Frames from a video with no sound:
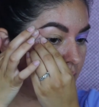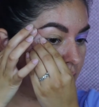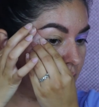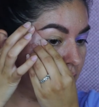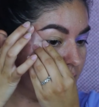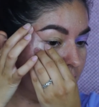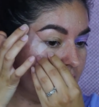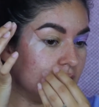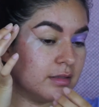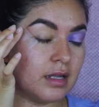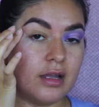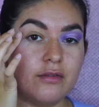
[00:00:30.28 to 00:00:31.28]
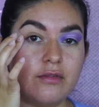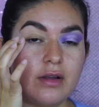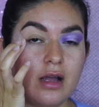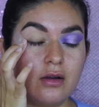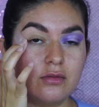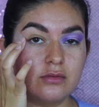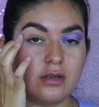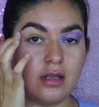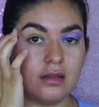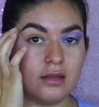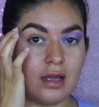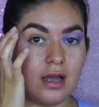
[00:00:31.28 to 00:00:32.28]
Only because I found
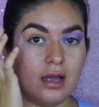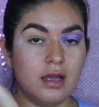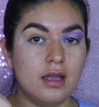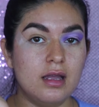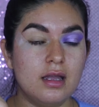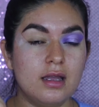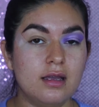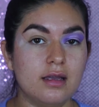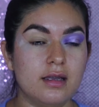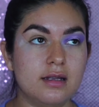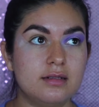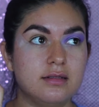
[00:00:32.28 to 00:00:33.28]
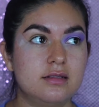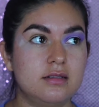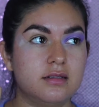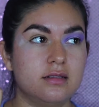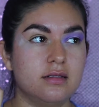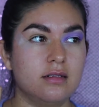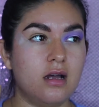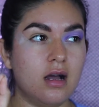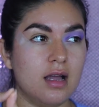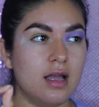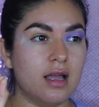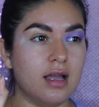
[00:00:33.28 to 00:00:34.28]
that it's
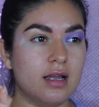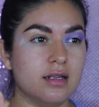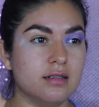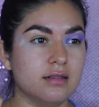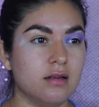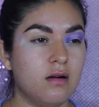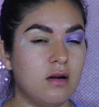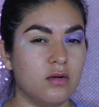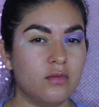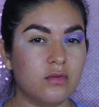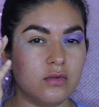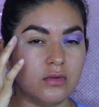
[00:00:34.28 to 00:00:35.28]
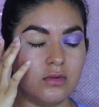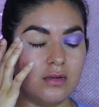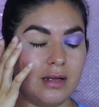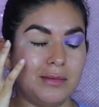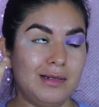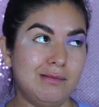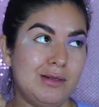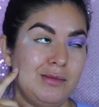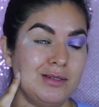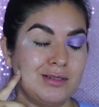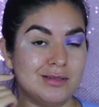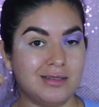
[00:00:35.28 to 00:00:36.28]
not as harmful. I mean, maybe
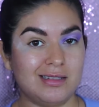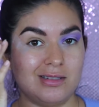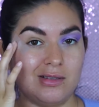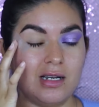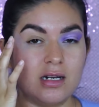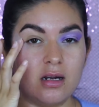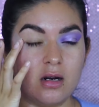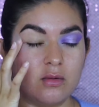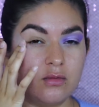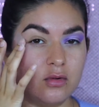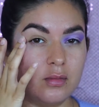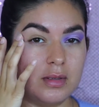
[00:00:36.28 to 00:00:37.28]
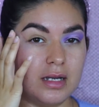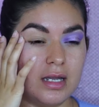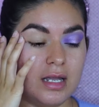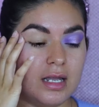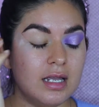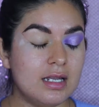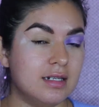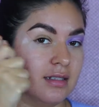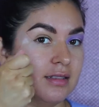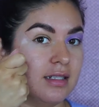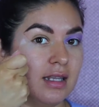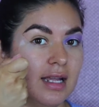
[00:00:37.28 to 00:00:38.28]
it's still kind of harmful, but it
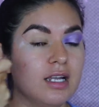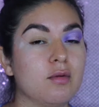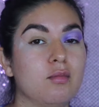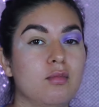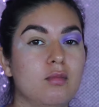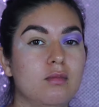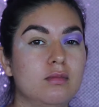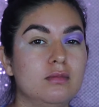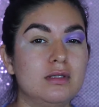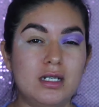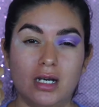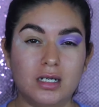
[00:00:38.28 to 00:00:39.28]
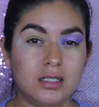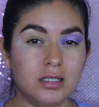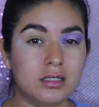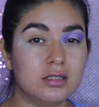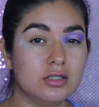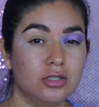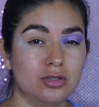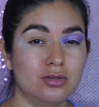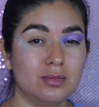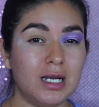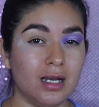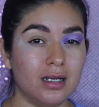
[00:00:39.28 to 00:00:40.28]
doesn't like tug too
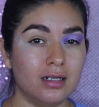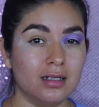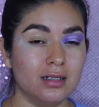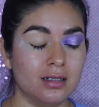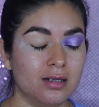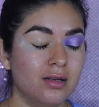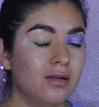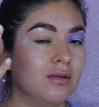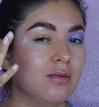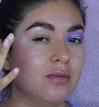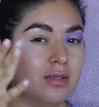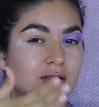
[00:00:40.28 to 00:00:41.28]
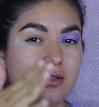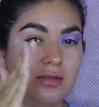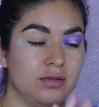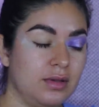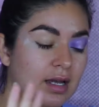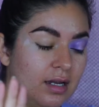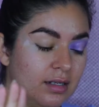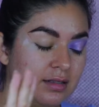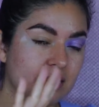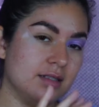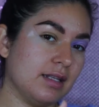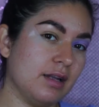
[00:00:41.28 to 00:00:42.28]
bad once you do that, because
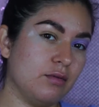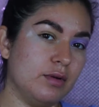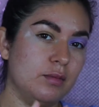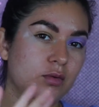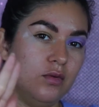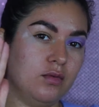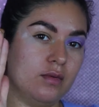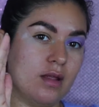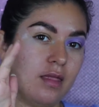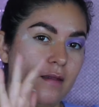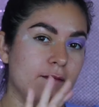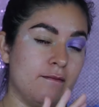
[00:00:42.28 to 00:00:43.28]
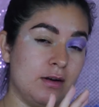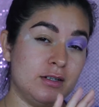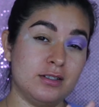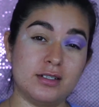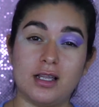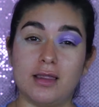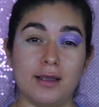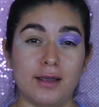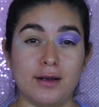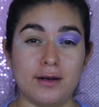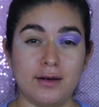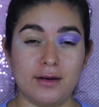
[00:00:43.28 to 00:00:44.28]
it's like remove the first
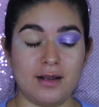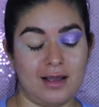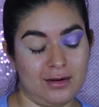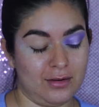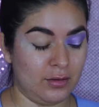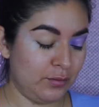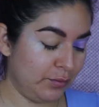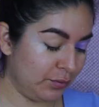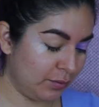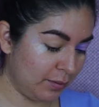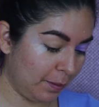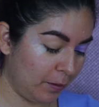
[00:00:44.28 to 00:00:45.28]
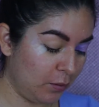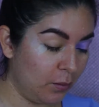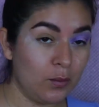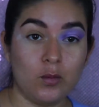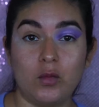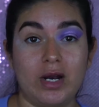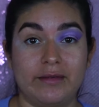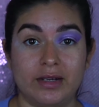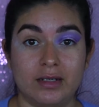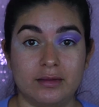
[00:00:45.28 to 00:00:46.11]
layer. I don't know, whatever.